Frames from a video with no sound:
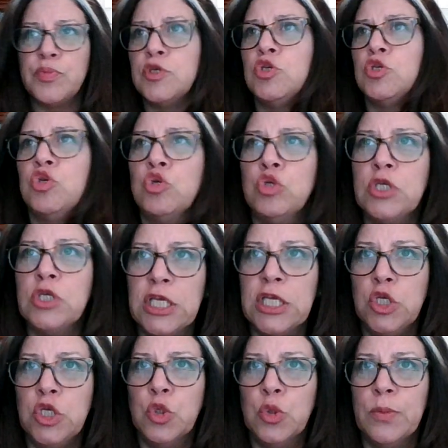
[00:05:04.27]

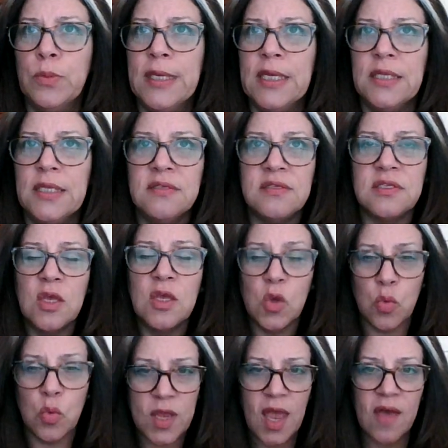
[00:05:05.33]
puny humans,
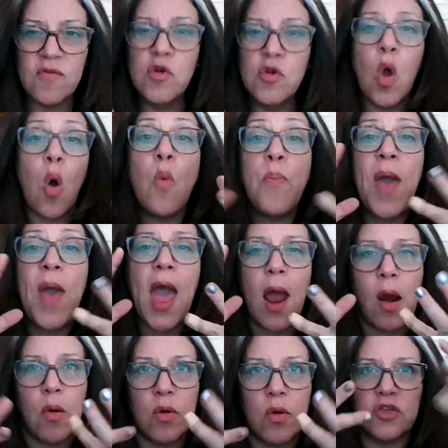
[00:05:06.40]
we have no
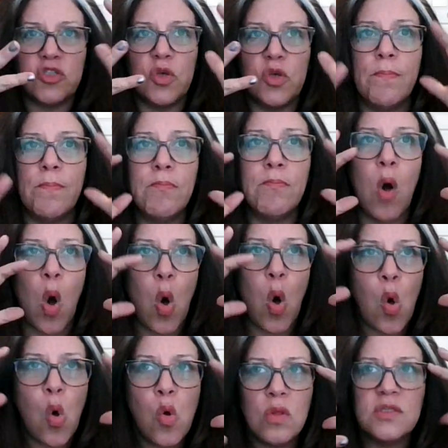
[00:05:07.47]
power to
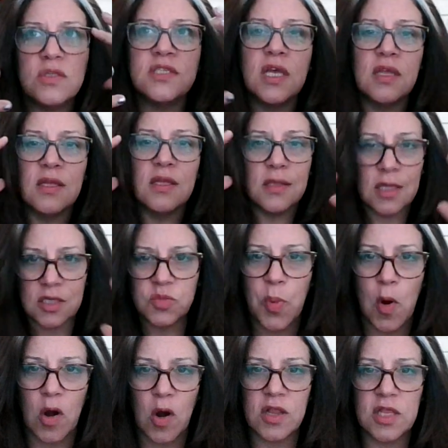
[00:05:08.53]
mold this
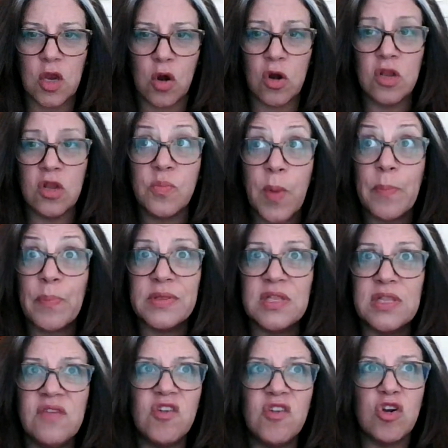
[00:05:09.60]
part of the earth. But
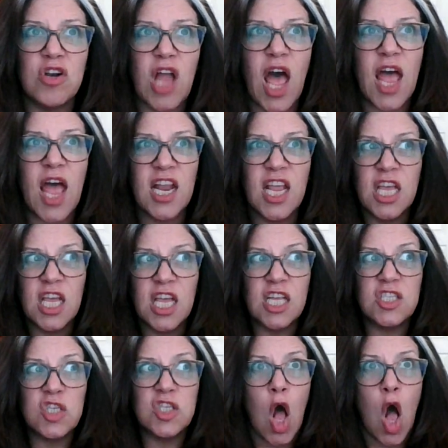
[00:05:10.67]
believe it or not,
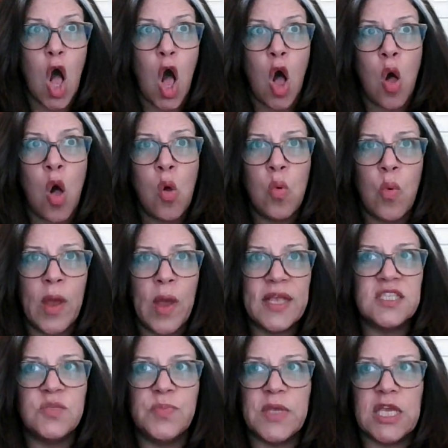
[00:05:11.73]
it's
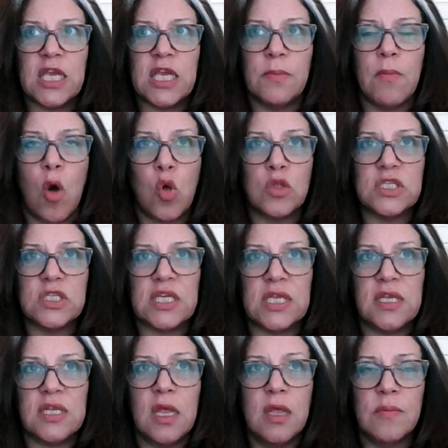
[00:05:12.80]
always being
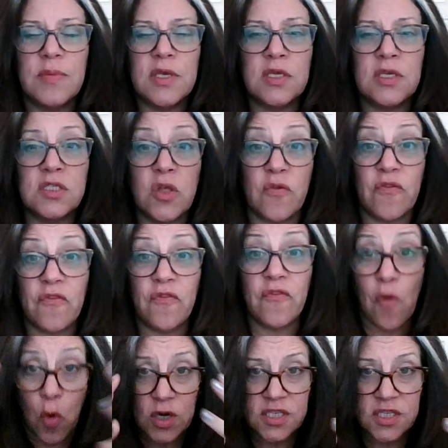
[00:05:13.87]
molded because the
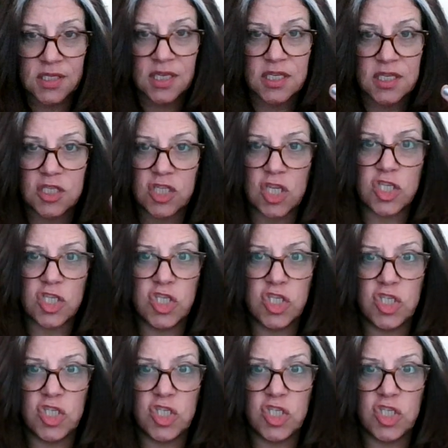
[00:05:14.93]
forces, the